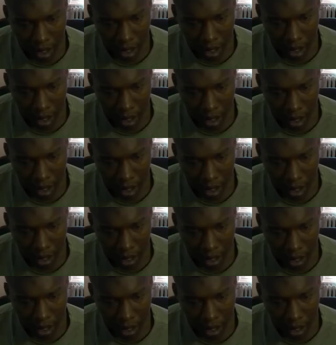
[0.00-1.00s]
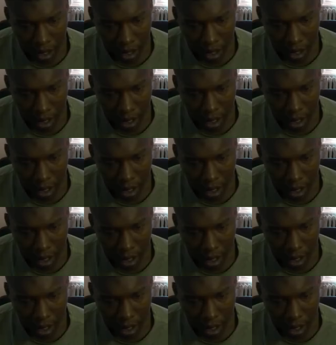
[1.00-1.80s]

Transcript: (no one is talking)